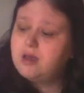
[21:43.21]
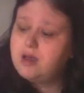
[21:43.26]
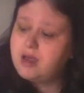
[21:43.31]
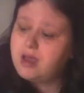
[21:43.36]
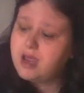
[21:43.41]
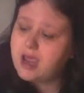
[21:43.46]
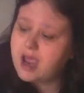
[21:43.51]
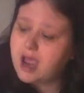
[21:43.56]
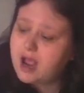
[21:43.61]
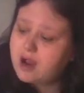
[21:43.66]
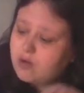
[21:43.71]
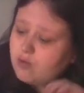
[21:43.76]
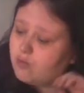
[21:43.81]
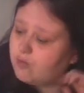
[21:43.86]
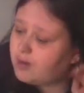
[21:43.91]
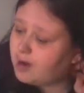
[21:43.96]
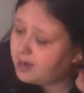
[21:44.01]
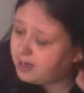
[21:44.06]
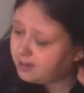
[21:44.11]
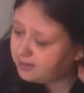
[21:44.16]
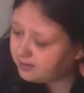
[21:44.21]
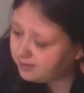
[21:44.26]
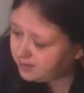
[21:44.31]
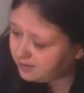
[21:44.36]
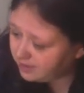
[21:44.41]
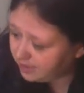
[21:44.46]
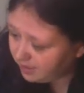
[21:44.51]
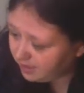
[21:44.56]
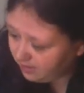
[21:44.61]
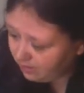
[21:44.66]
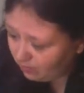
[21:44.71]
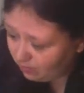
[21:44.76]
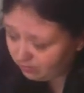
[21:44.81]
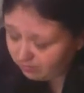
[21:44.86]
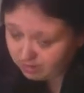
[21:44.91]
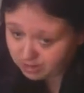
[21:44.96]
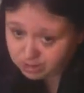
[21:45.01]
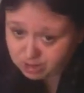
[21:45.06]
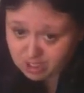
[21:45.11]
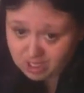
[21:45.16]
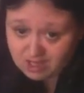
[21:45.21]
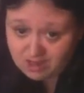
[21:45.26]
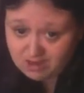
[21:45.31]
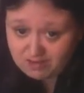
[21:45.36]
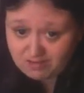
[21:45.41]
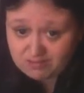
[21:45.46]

I got one the other day on my chair.